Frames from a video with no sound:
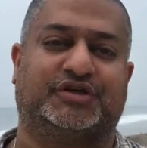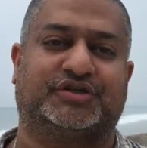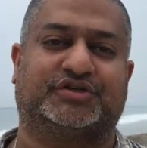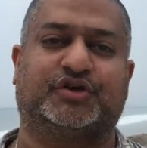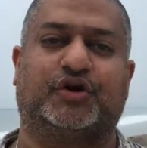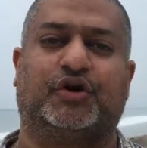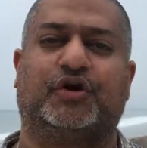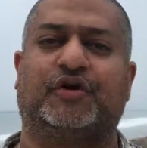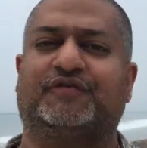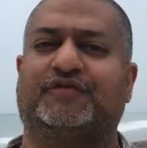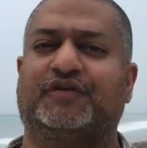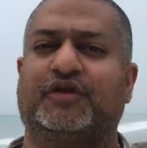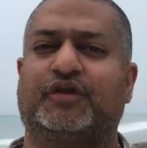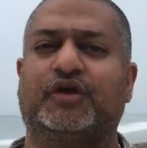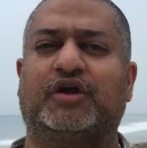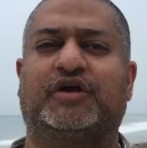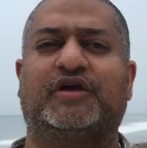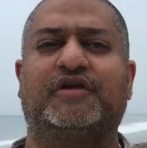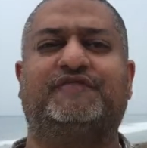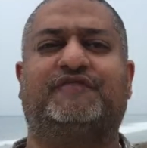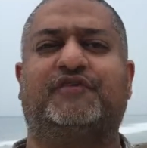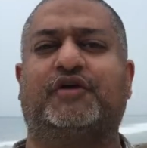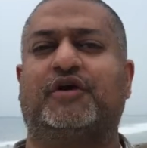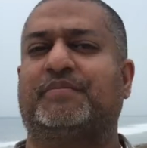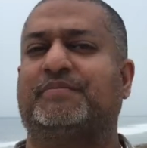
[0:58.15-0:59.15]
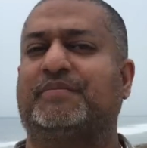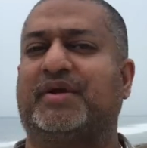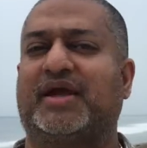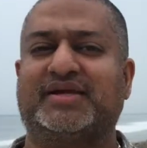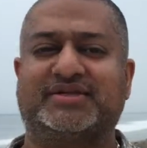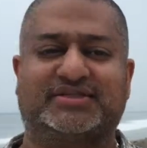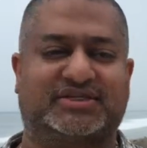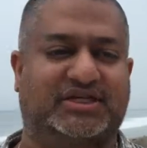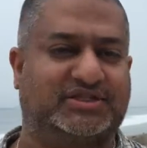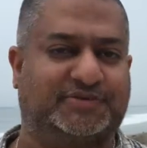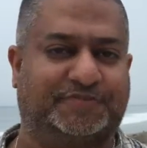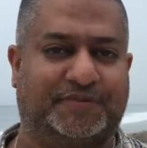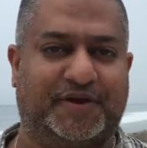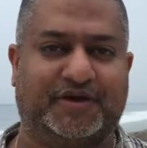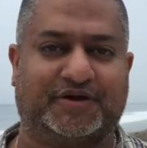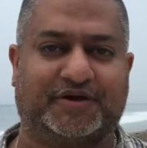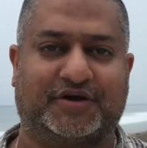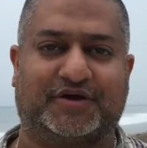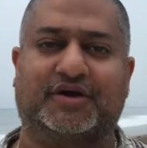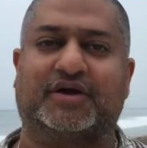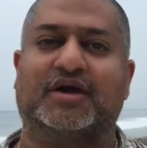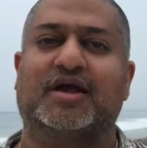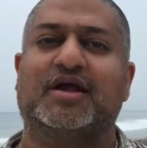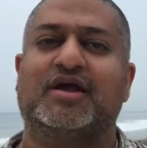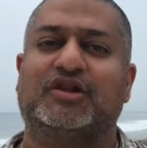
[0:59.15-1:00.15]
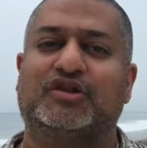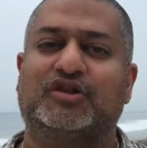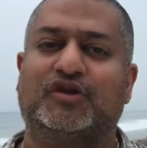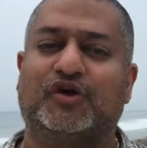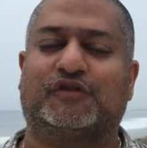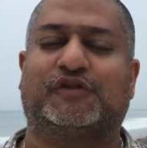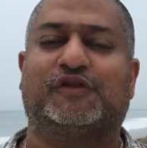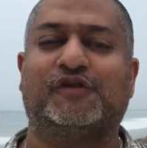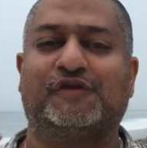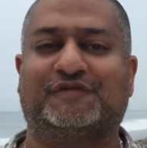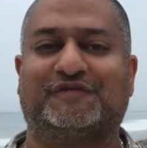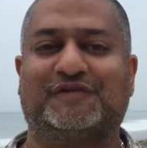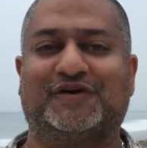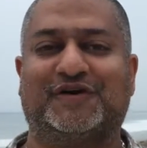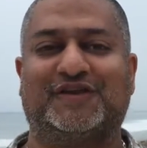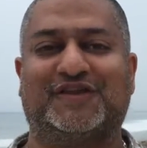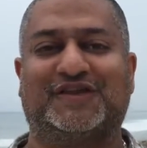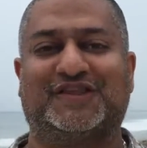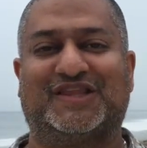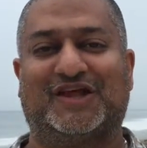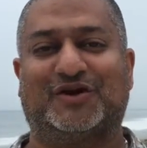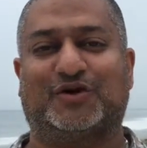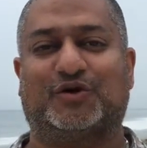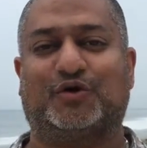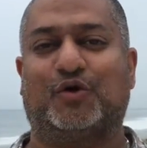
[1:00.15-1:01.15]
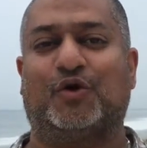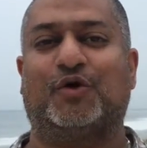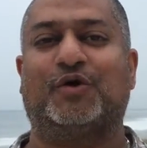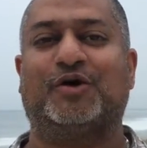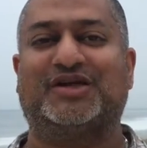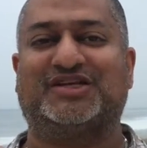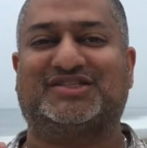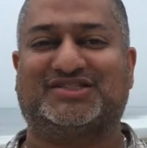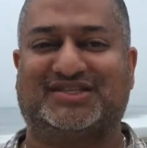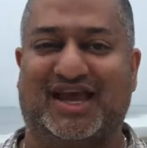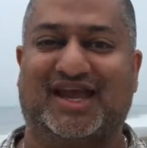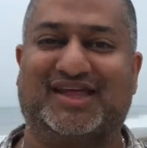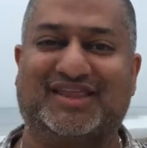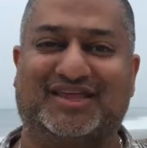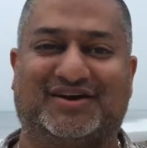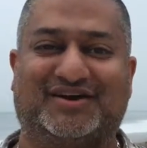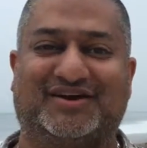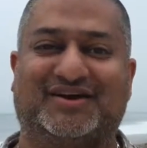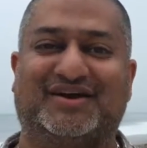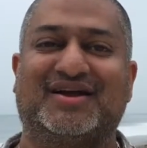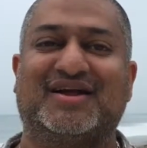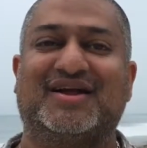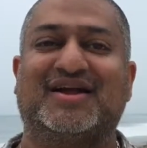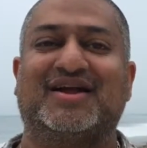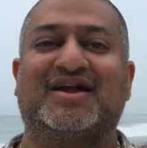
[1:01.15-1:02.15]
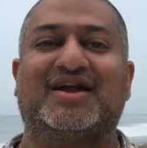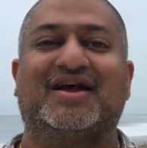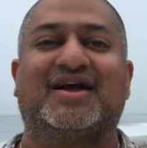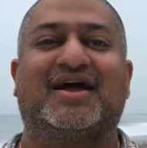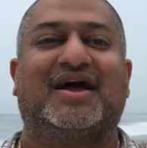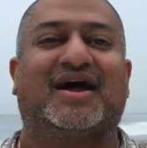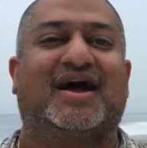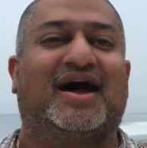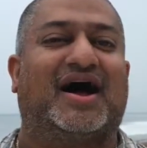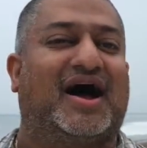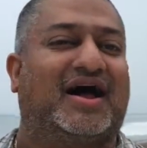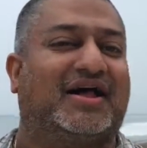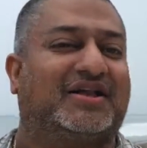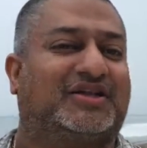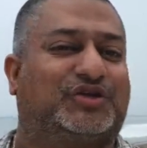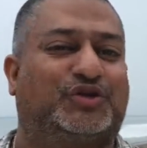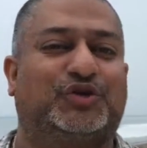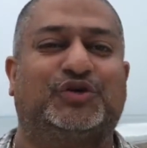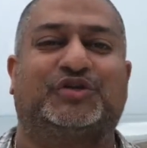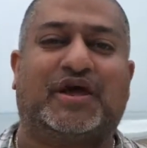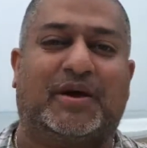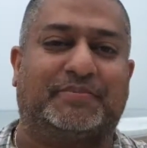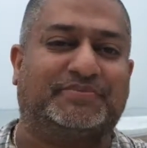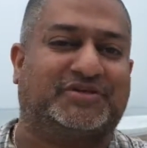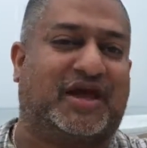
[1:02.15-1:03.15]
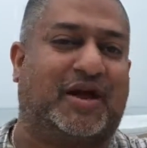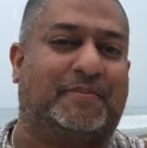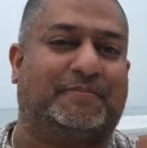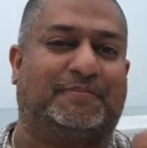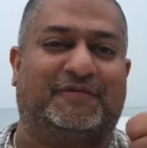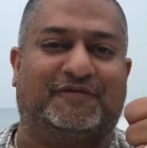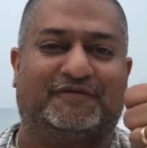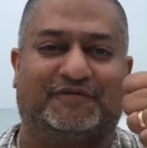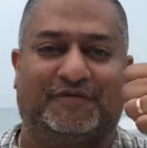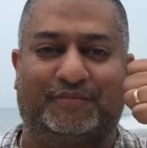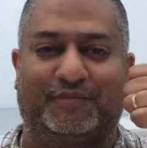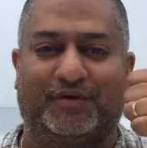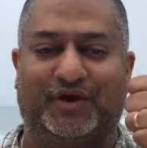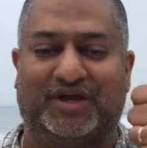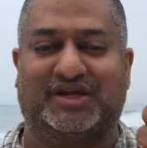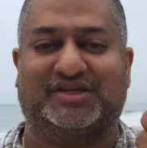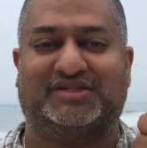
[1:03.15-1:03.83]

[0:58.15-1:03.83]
So if you're looking for an amazing speaker, look no further than Croix Sather. Two thumbs up from Ricky